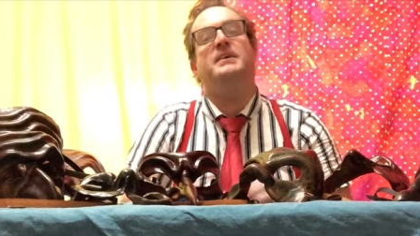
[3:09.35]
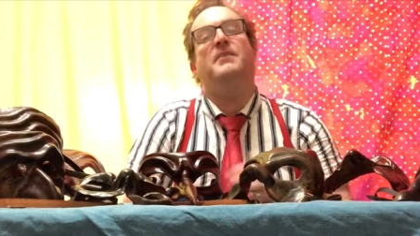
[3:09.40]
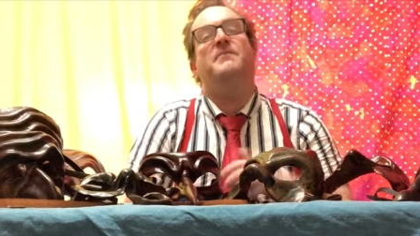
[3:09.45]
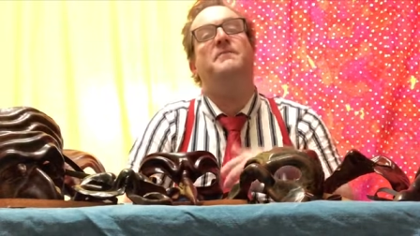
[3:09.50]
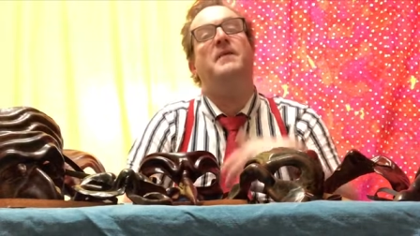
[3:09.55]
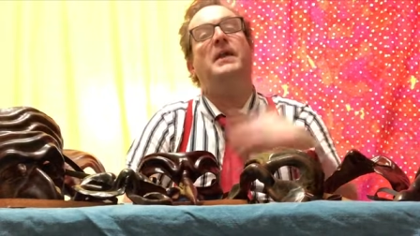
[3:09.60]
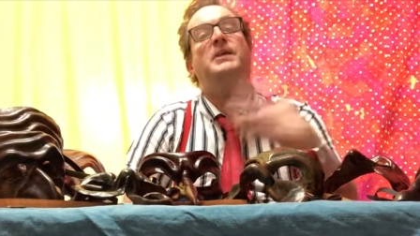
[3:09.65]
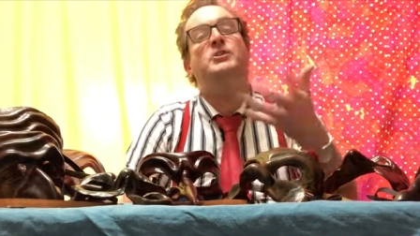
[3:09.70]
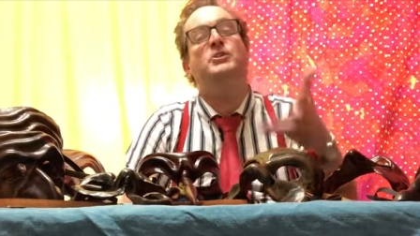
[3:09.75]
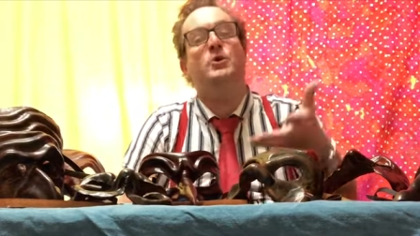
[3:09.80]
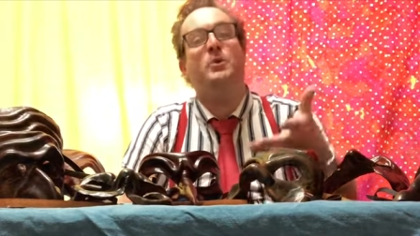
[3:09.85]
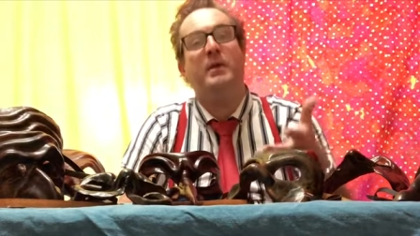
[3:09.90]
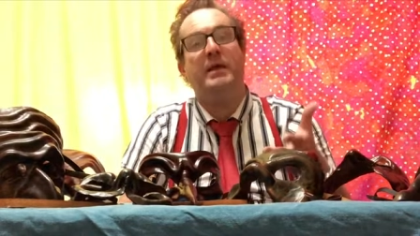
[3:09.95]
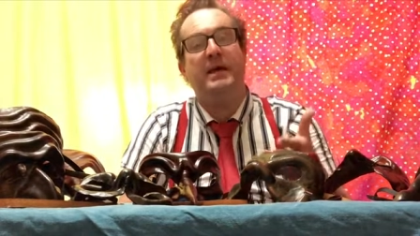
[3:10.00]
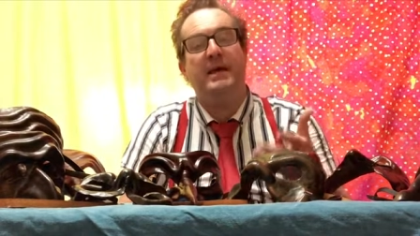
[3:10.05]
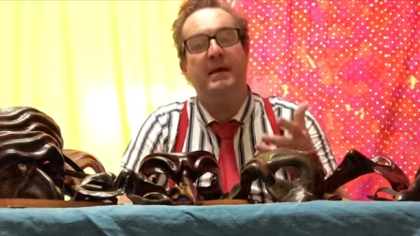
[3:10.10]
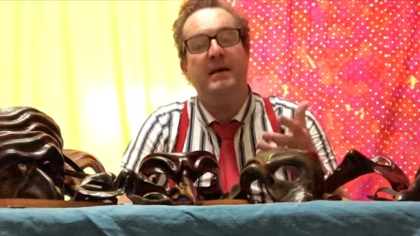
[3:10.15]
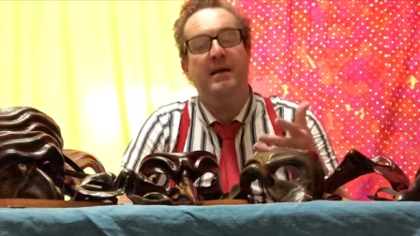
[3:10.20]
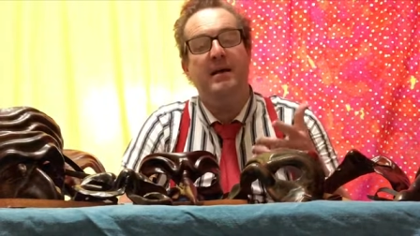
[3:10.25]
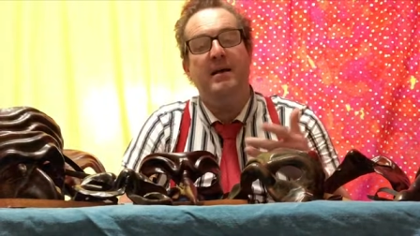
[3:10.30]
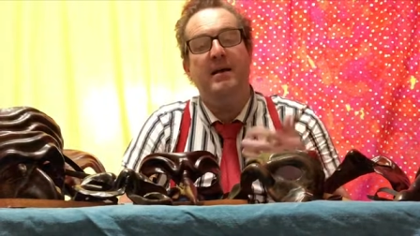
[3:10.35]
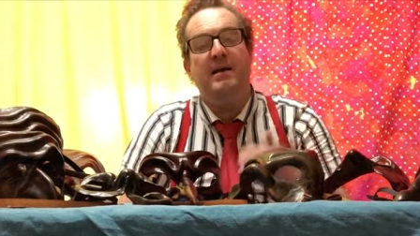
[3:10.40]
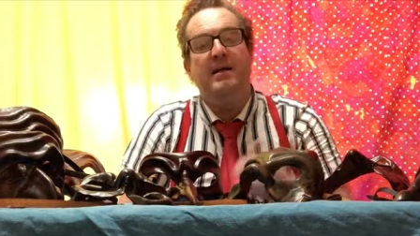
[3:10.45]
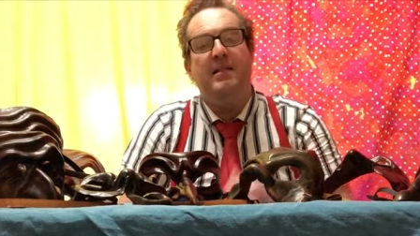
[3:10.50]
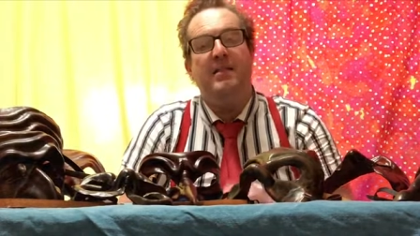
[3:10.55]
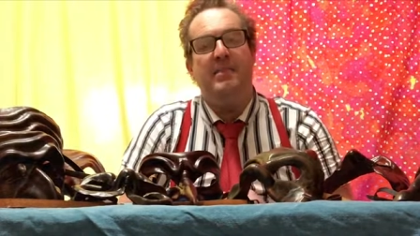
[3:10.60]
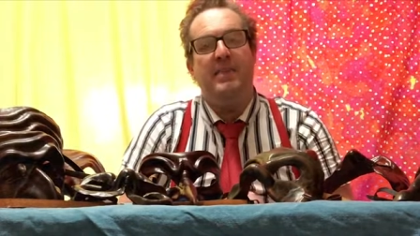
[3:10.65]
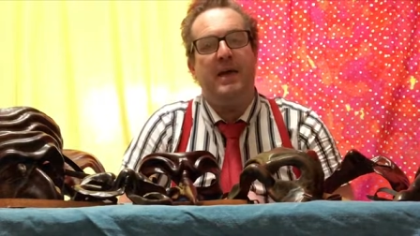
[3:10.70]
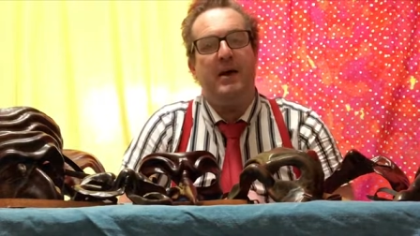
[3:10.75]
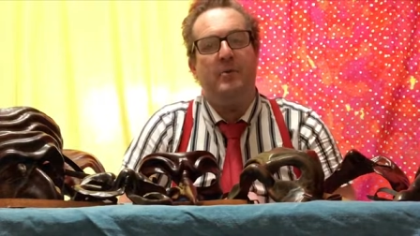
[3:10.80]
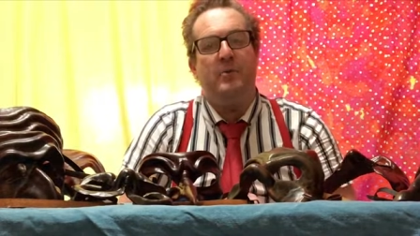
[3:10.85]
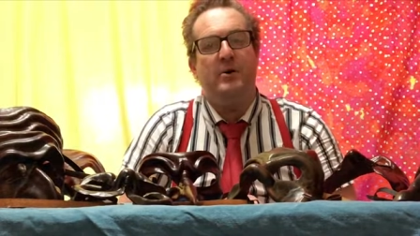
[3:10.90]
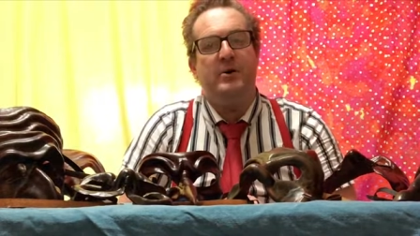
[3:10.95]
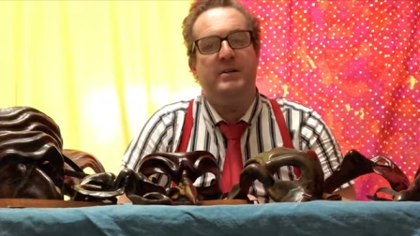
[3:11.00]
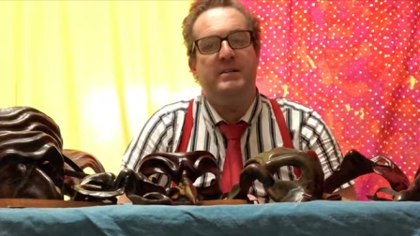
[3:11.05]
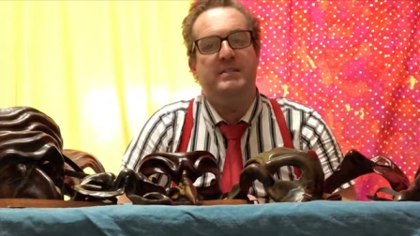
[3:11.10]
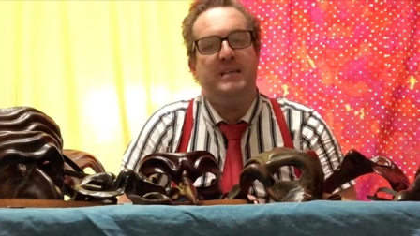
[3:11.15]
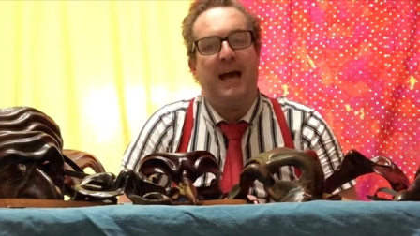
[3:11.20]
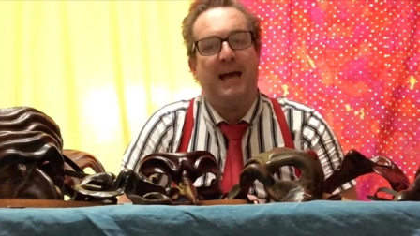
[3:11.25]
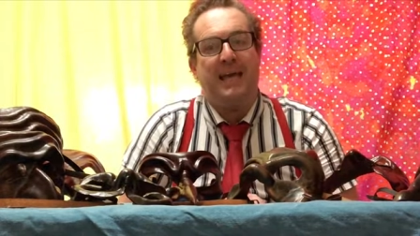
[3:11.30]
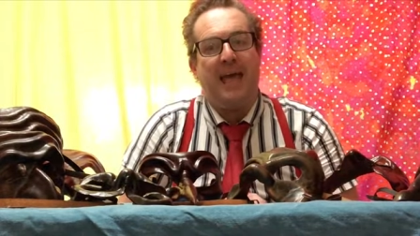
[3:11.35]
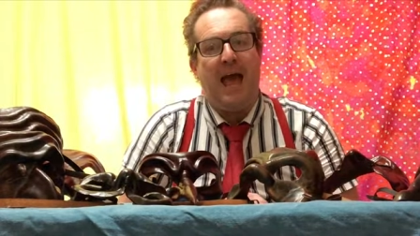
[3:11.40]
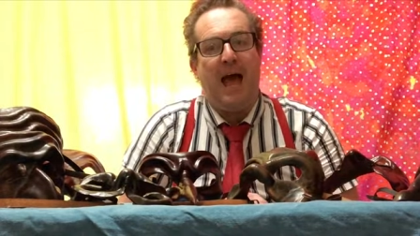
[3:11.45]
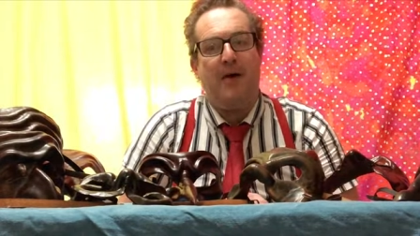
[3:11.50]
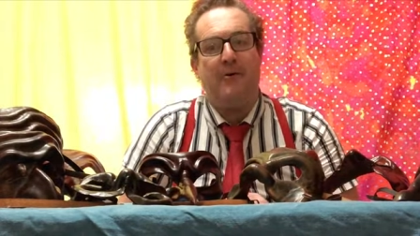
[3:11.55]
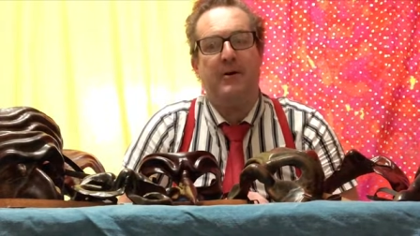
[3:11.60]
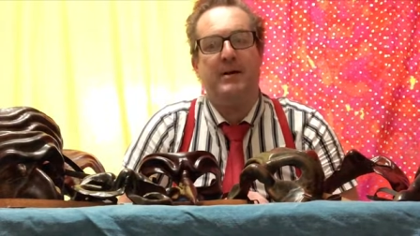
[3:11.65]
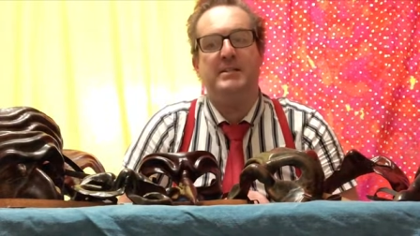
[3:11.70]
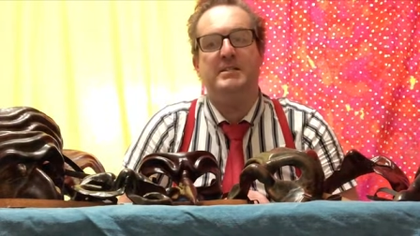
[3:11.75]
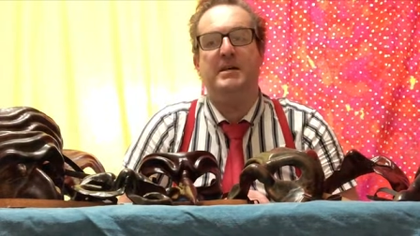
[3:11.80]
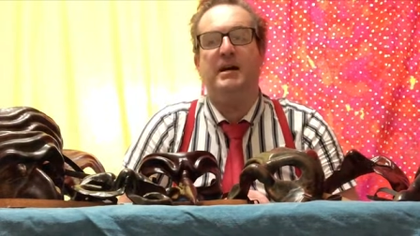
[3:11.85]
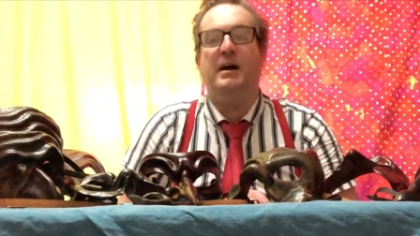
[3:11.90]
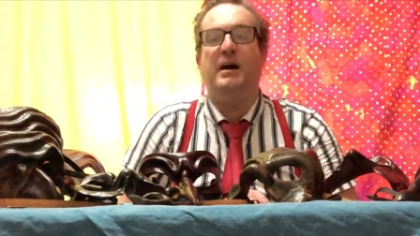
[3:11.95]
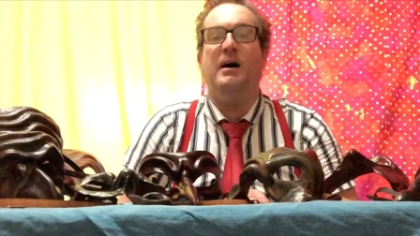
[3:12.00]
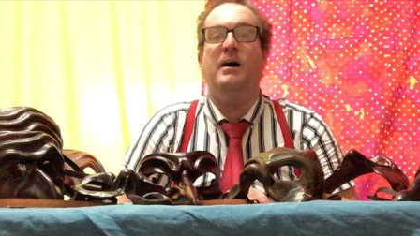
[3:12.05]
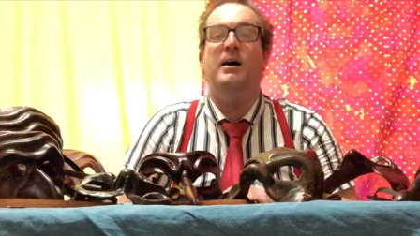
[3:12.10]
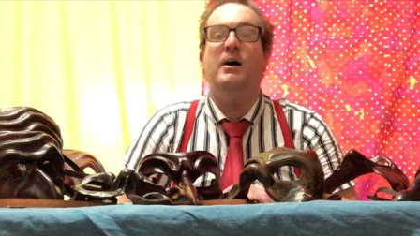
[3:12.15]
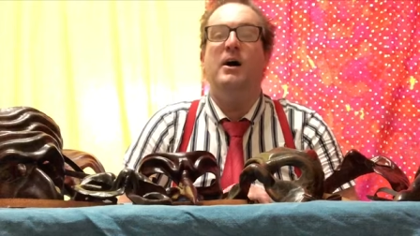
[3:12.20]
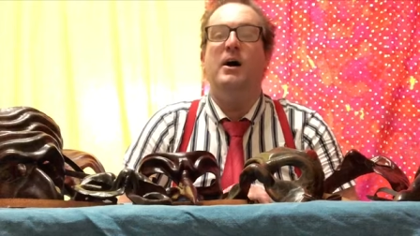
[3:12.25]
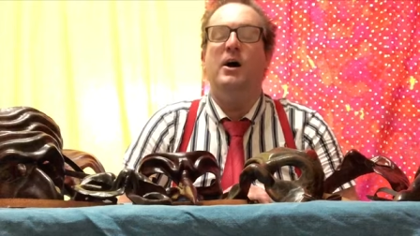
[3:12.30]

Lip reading: Eventually, there was a character